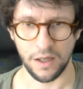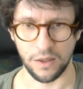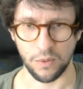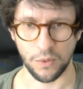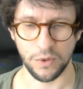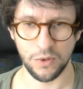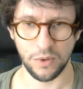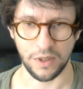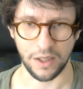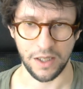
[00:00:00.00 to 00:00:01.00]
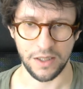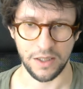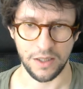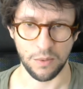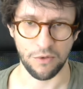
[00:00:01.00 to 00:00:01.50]
And what we do in that case
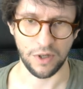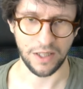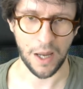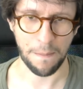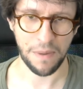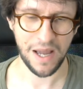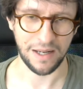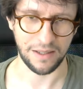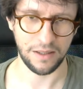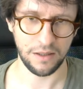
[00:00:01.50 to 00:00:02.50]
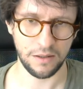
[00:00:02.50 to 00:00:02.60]
is that we write append,